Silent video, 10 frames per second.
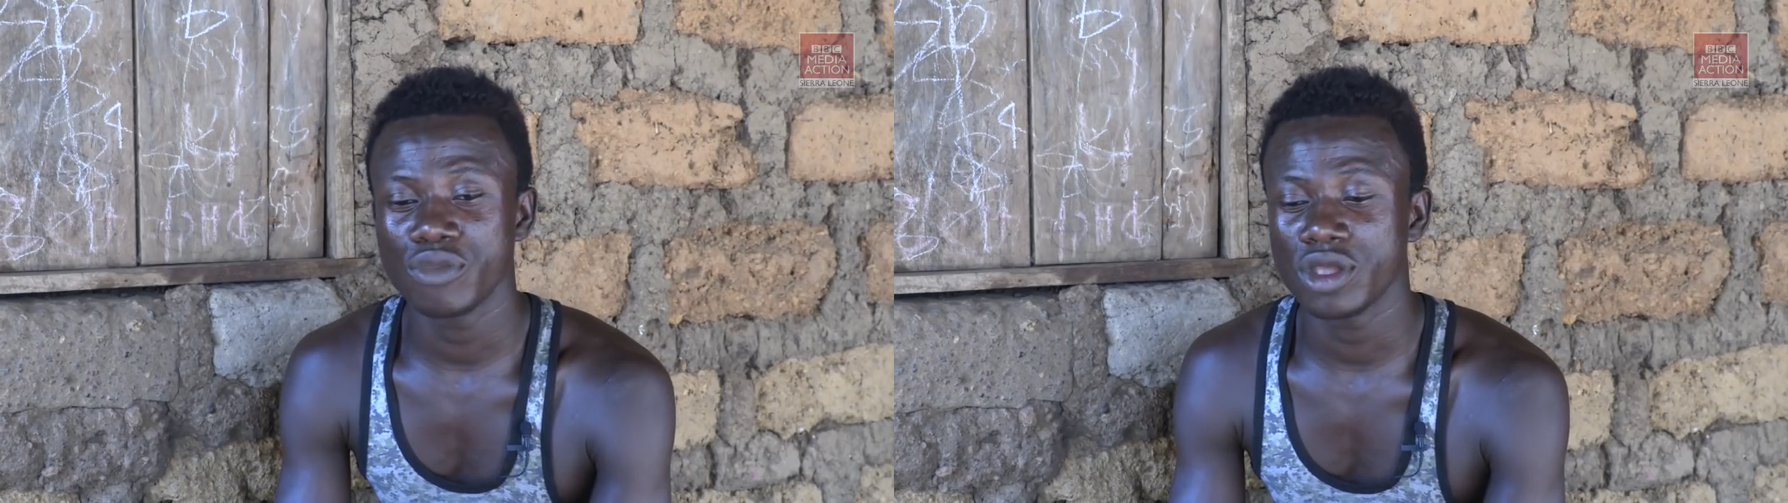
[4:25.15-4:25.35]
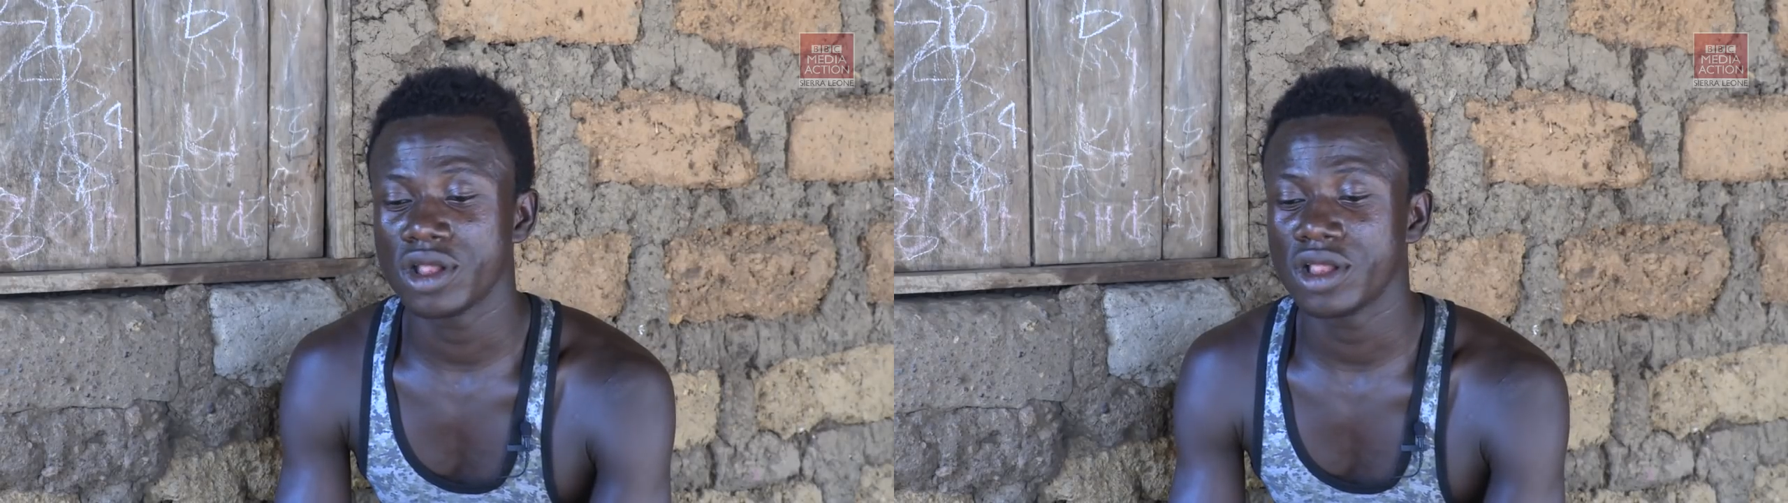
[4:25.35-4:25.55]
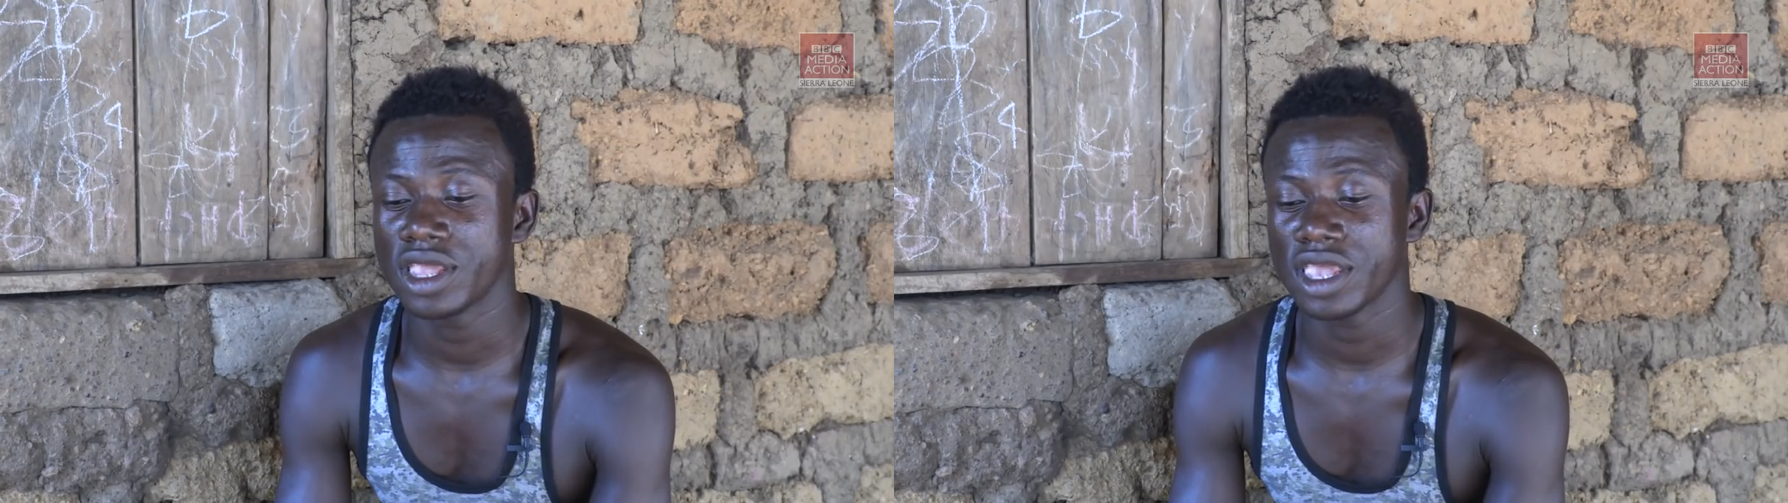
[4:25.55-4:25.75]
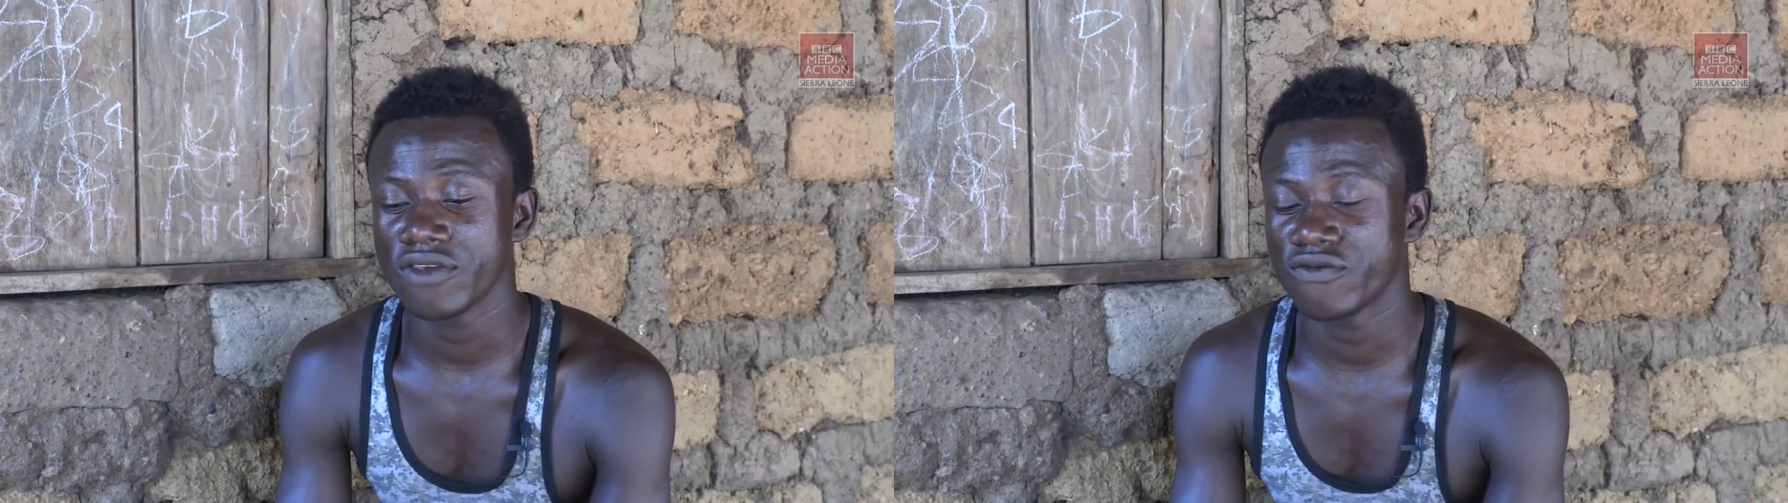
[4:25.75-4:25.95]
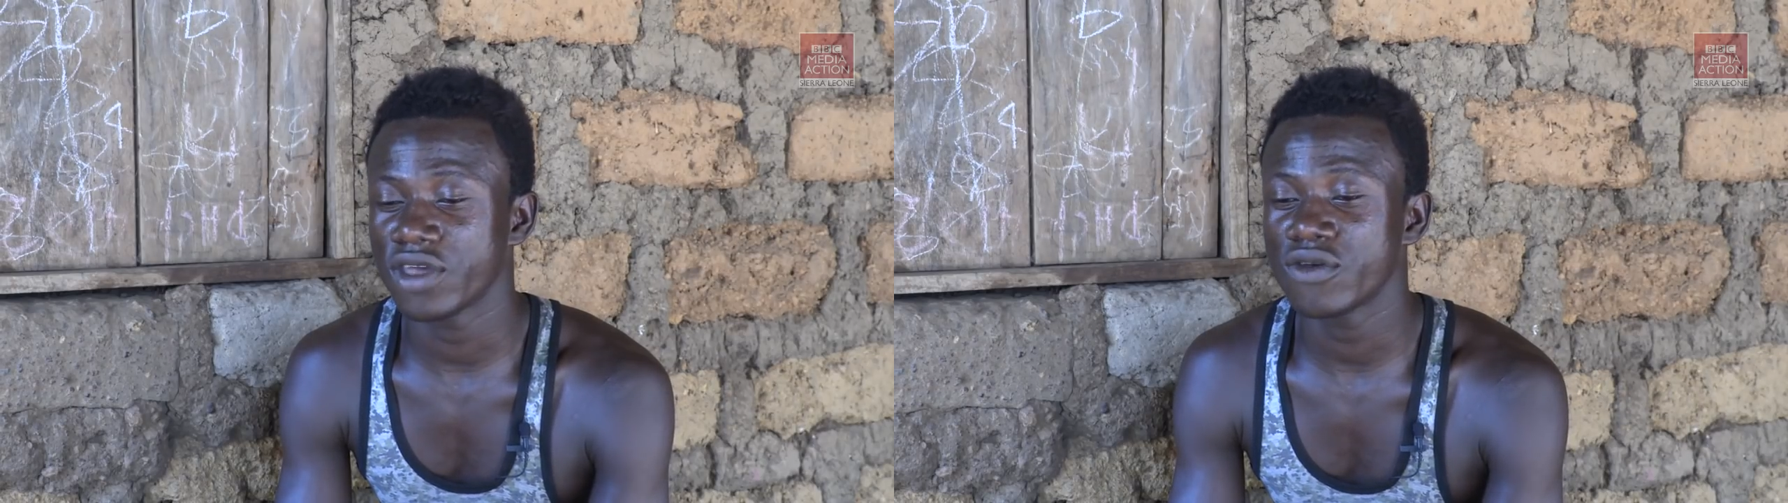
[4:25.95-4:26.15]
build
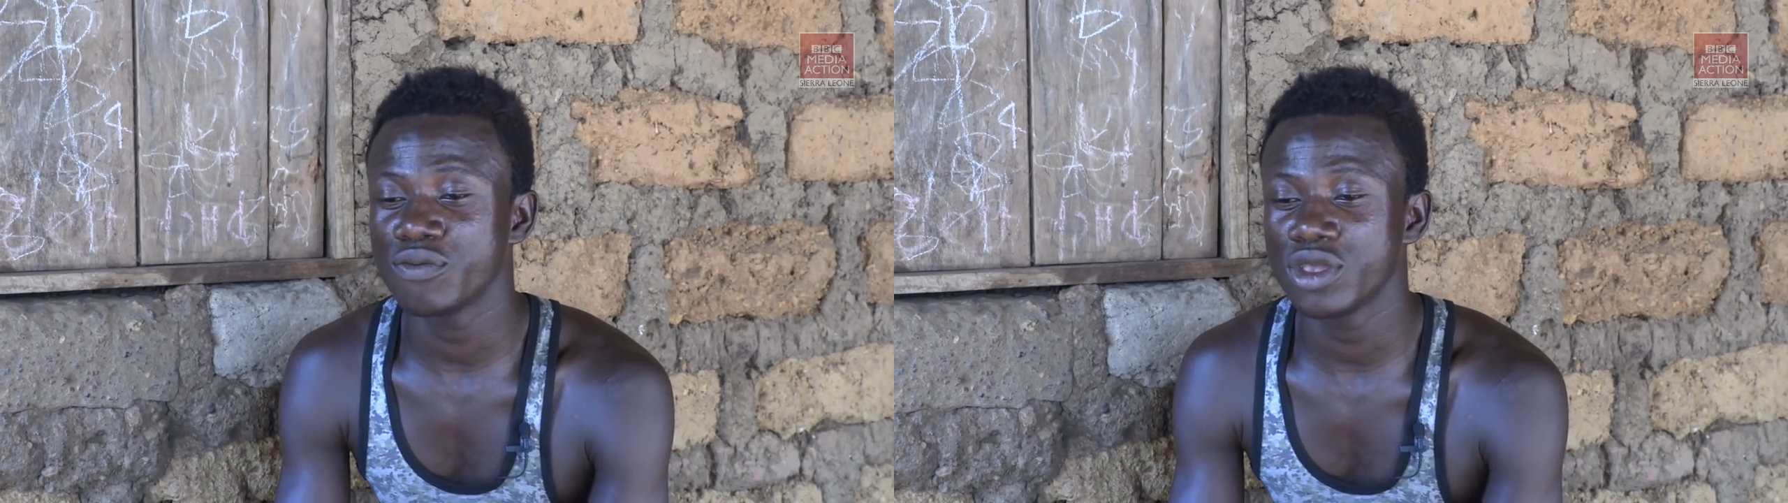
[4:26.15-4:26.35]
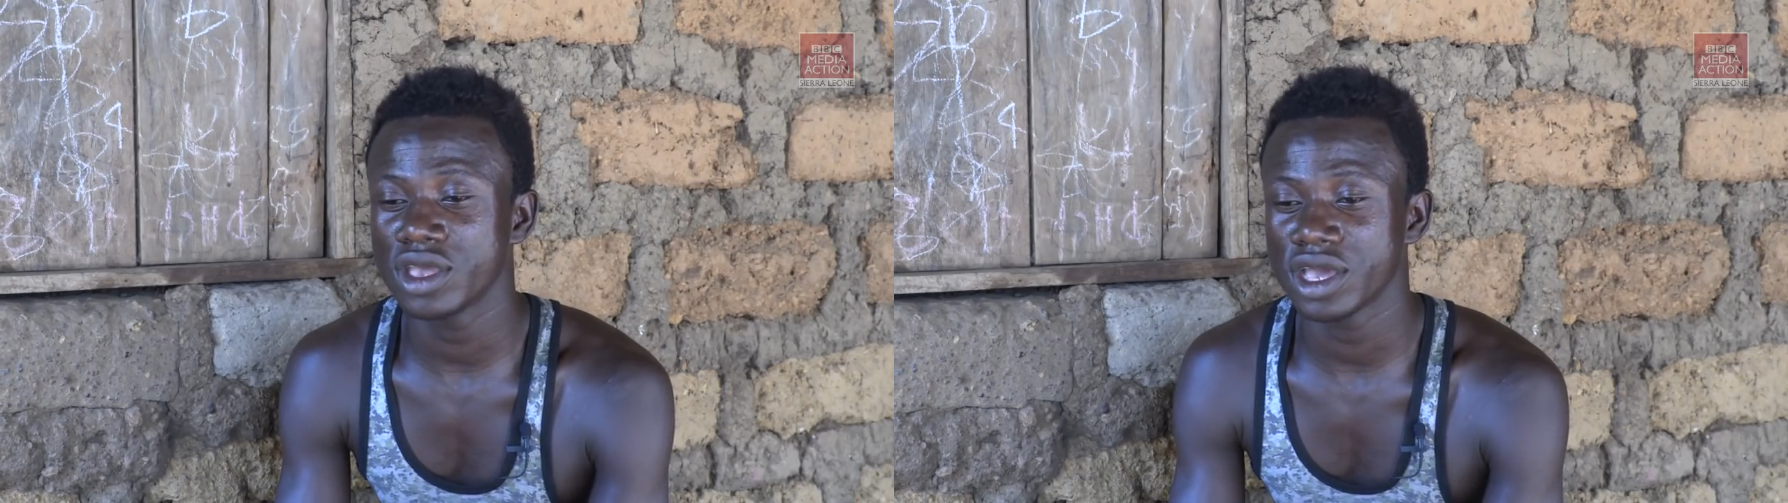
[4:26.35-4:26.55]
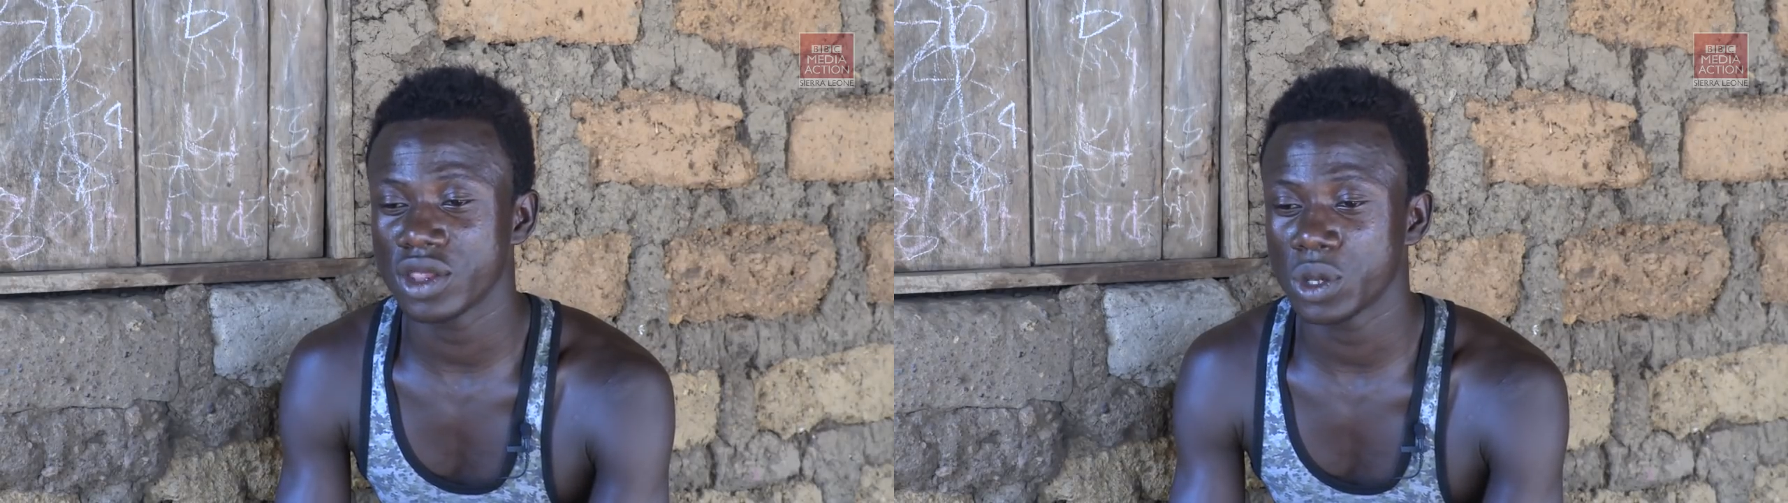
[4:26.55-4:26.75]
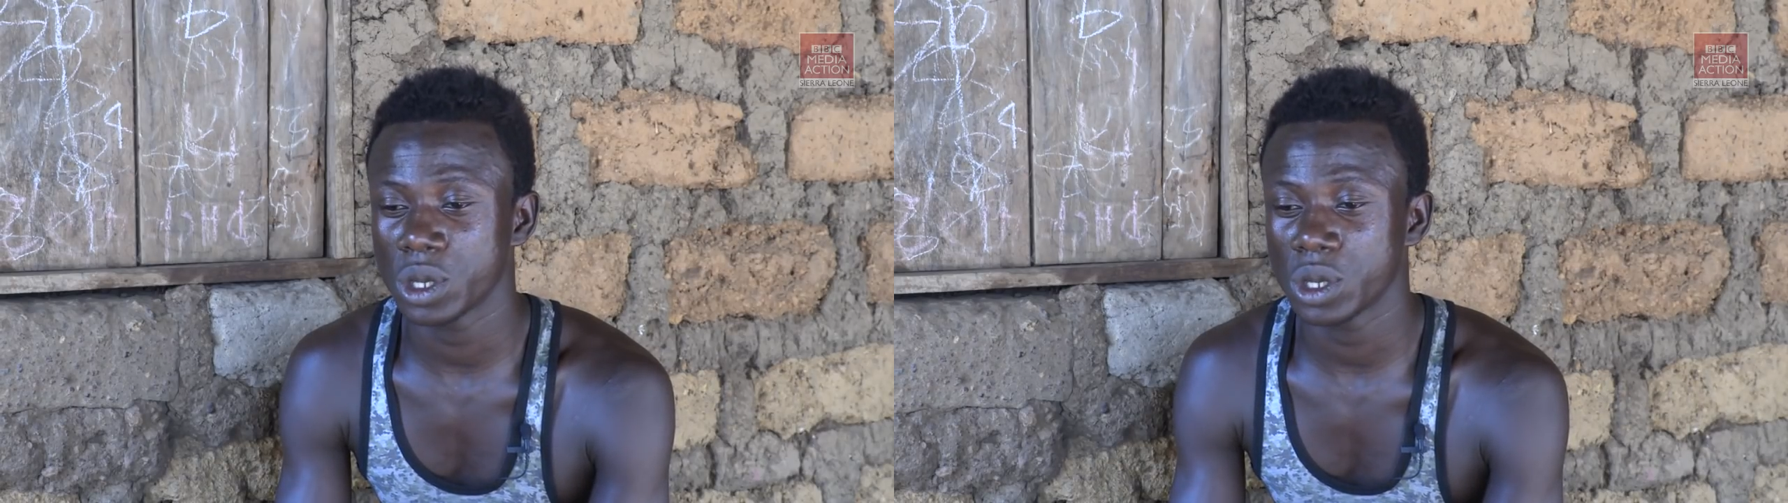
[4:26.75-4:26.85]
a very big radio